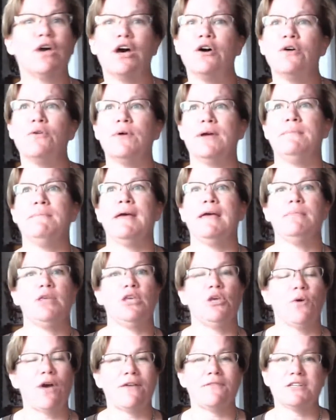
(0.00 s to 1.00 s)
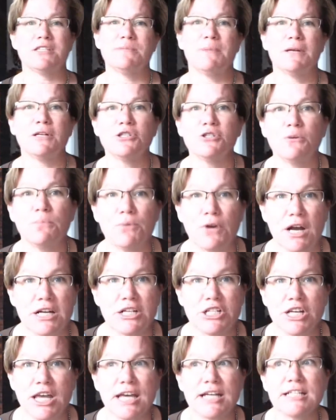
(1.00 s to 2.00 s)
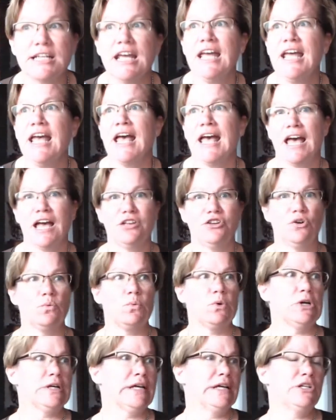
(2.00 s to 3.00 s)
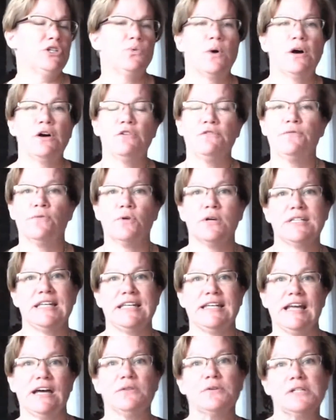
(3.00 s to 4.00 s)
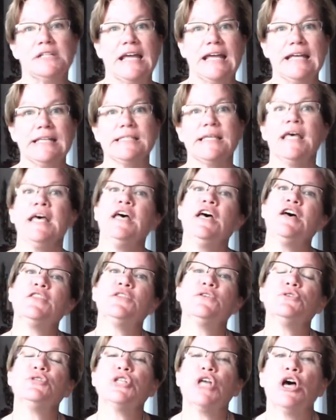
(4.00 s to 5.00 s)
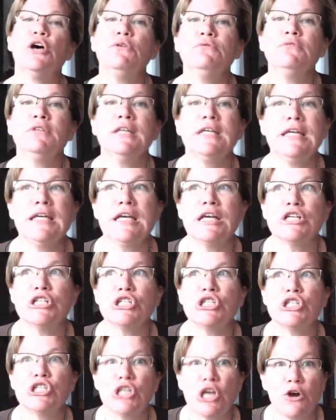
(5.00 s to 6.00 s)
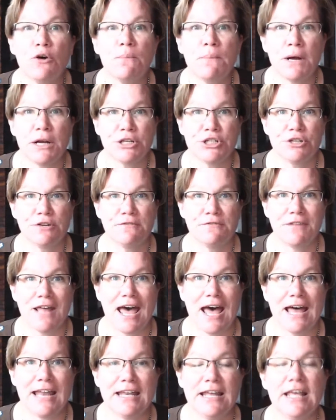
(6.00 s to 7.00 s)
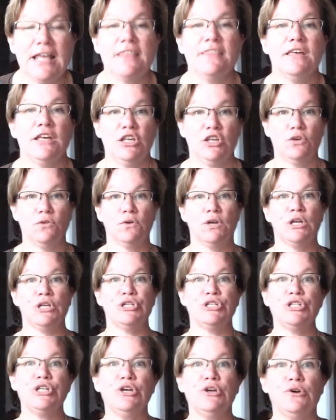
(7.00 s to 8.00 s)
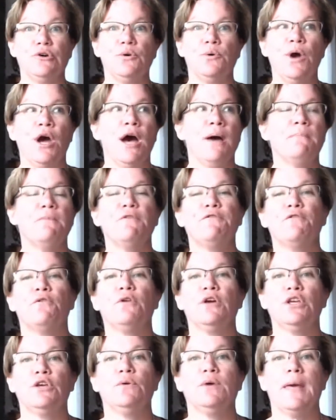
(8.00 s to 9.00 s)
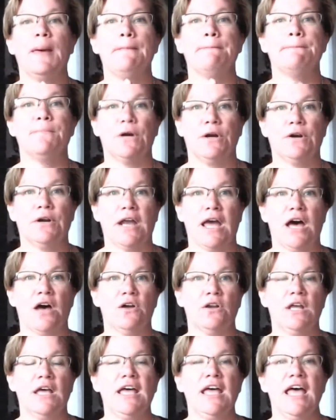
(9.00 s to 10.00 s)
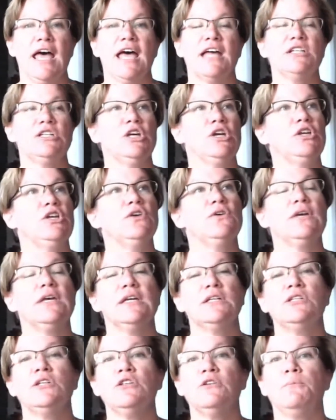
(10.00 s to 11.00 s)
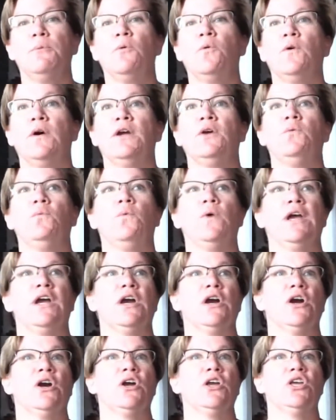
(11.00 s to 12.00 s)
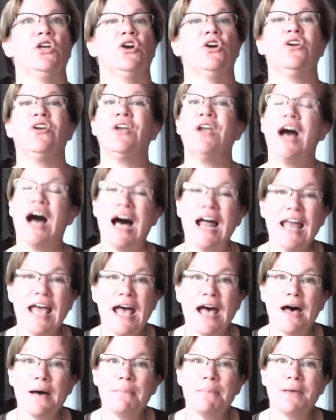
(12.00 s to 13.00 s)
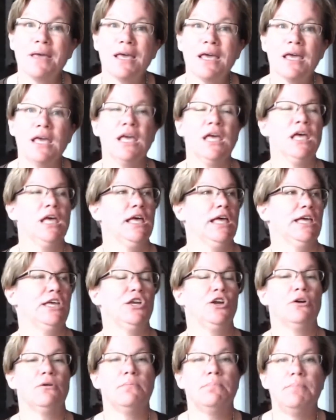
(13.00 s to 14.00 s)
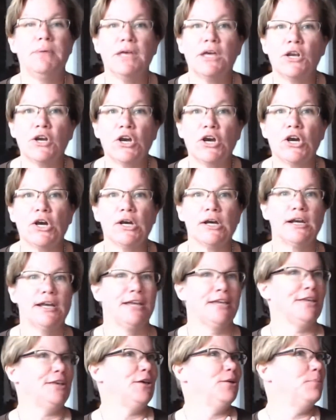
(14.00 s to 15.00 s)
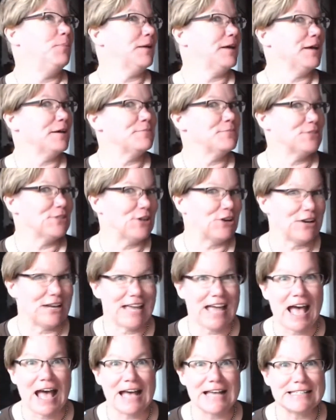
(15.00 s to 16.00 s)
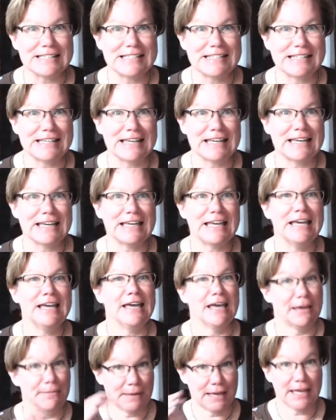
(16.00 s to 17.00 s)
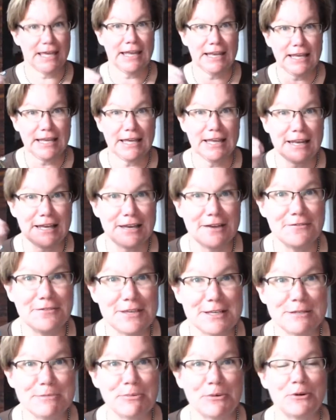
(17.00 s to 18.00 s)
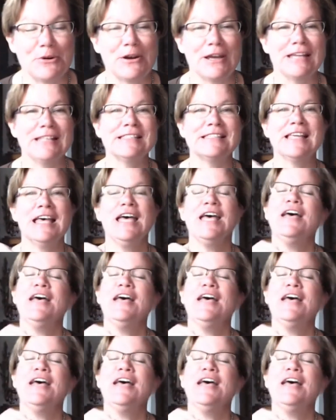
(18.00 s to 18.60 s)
and maybe you have a special project and you're working 12, 14-hour days, there's only so much of that you can do before you get burnout until you get to the point where you're not happy, you're bitter, you become sarcastic. Am I hitting any of these points?